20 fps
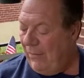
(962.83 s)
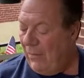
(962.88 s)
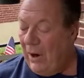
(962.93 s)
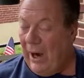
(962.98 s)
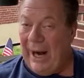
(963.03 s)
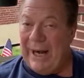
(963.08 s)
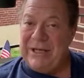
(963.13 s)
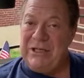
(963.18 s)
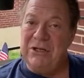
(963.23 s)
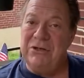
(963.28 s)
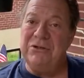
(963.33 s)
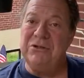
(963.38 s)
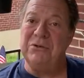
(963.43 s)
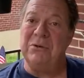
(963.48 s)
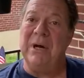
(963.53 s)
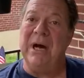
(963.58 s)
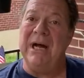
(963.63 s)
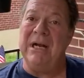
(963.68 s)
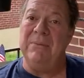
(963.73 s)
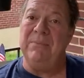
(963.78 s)
I do
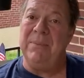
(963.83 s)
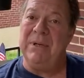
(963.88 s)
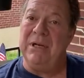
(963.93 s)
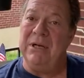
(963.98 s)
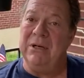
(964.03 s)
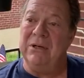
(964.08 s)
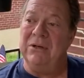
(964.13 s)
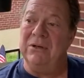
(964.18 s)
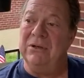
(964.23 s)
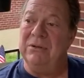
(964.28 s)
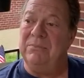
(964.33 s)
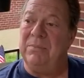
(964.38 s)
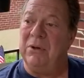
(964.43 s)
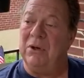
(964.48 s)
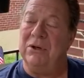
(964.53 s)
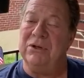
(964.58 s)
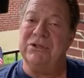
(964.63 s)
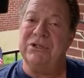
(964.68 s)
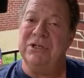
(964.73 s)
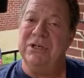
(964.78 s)
try to be a good
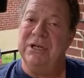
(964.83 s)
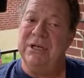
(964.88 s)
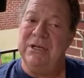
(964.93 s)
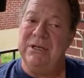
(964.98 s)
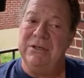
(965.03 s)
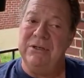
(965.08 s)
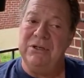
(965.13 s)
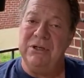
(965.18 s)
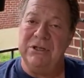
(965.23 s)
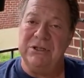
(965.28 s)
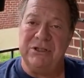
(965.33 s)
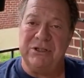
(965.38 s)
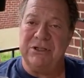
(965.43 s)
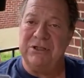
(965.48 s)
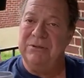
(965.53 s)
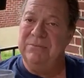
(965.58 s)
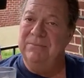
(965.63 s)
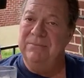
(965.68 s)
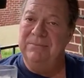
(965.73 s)
person and just